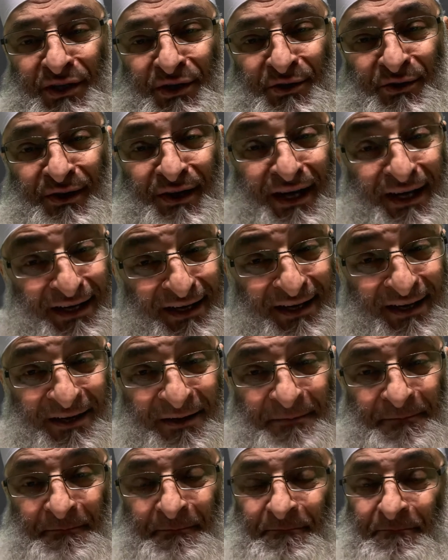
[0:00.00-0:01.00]
you like.
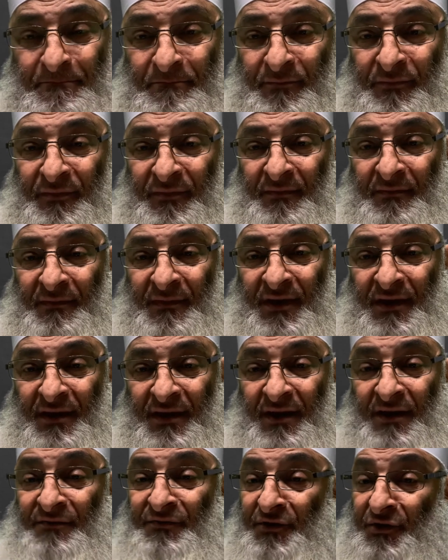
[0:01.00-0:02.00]

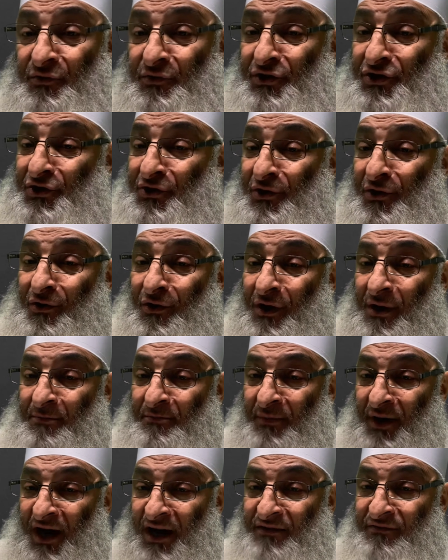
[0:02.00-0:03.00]
If you wish to go and
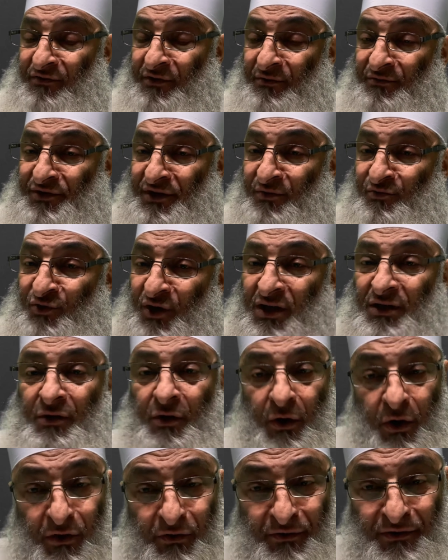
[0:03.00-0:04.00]
buy from someone,
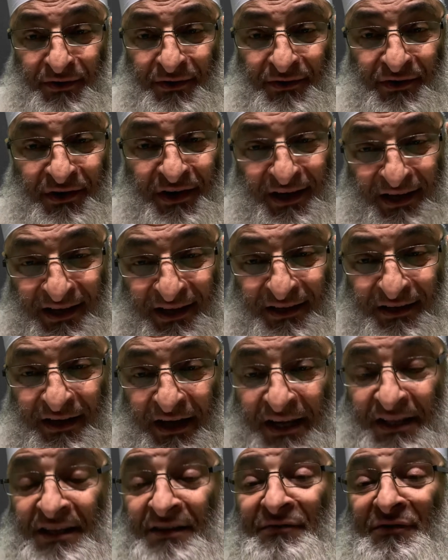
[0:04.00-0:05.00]
go ahead.
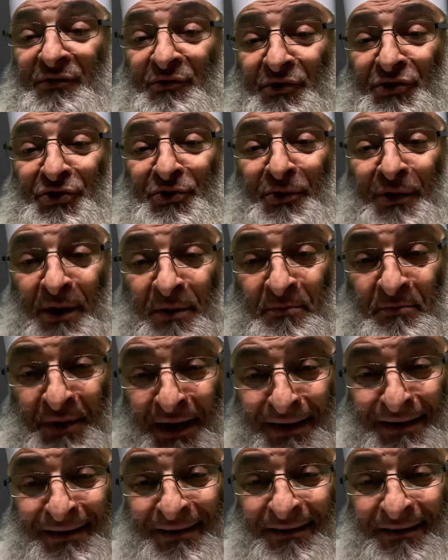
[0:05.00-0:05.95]
And if you wish to come back,